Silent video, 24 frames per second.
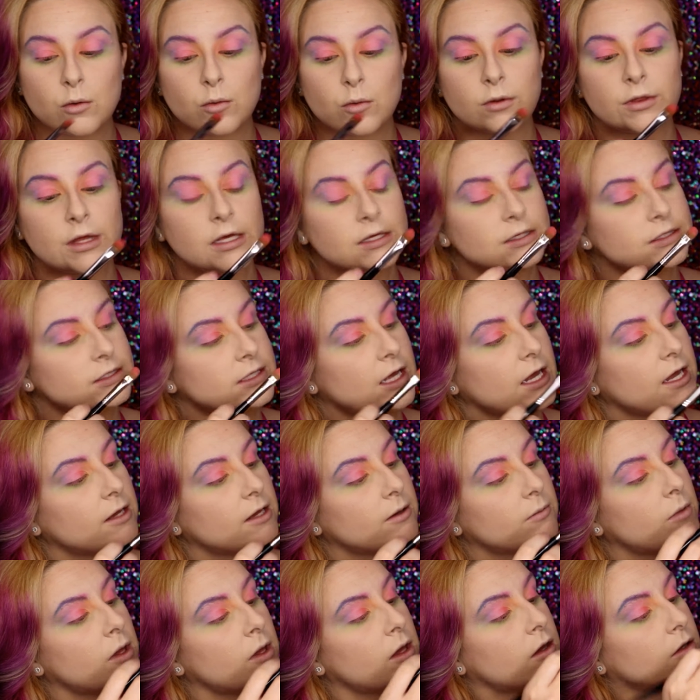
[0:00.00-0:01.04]
With that
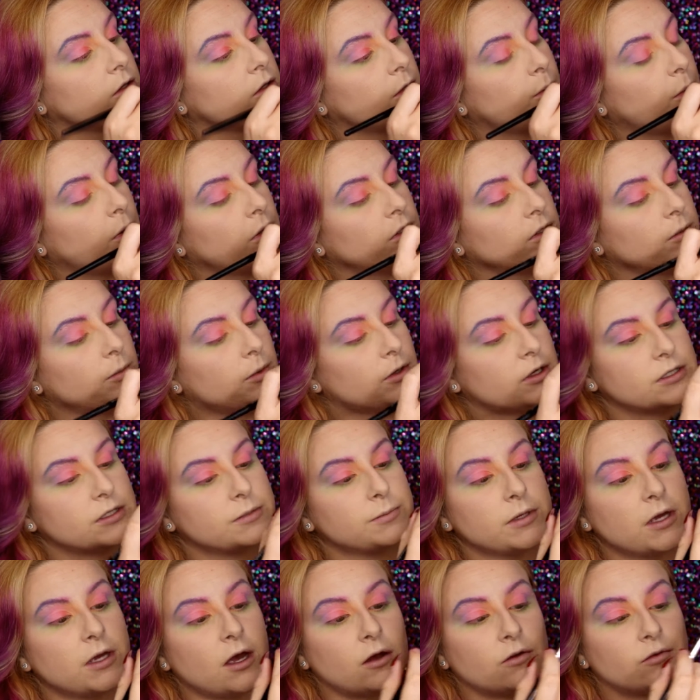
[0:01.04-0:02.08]
same Napoleon Photos
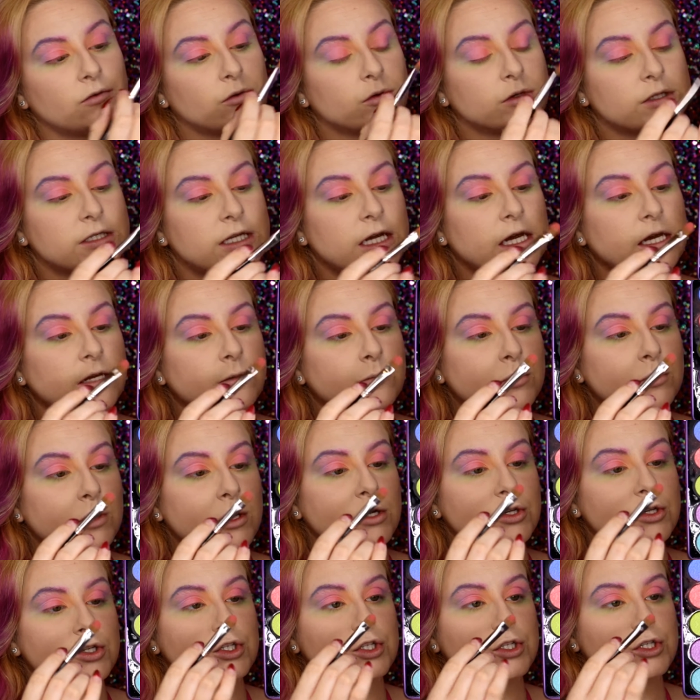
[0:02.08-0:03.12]
BR14
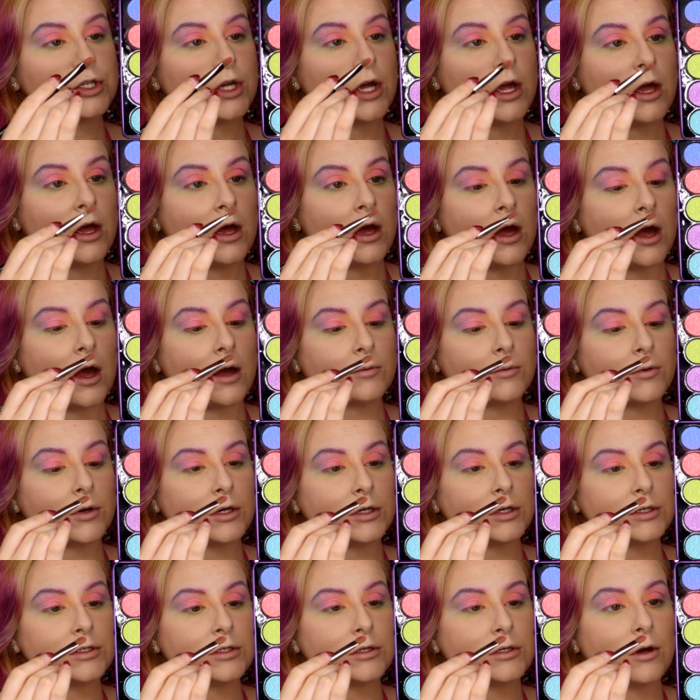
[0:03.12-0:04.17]
brush, I'm
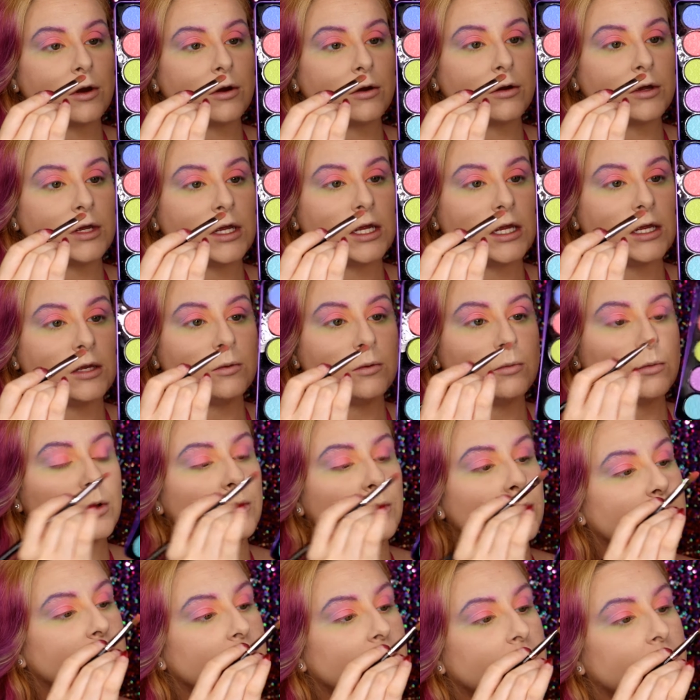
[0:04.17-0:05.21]
going to go in
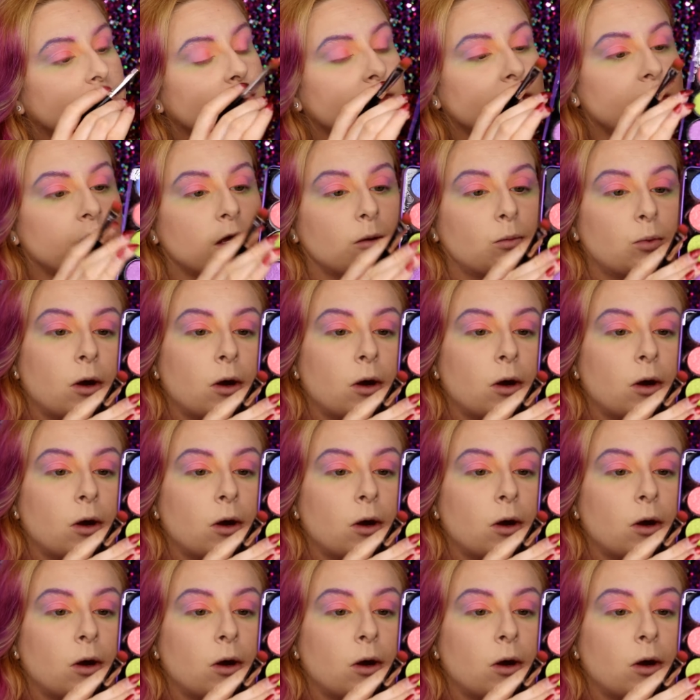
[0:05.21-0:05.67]
with the